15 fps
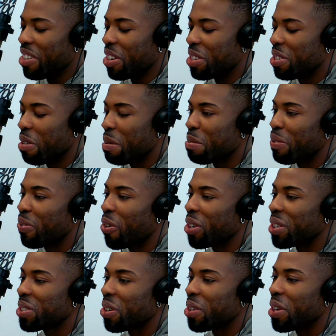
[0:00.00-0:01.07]
I know you told me
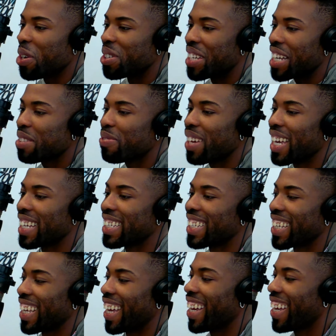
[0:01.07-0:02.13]
before the show you're a Jets
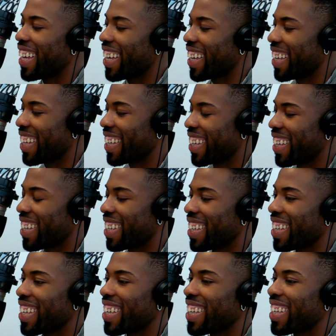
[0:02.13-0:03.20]
fan.
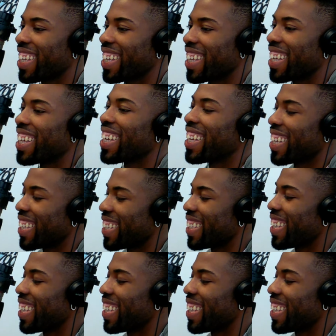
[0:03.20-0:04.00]
Yeah.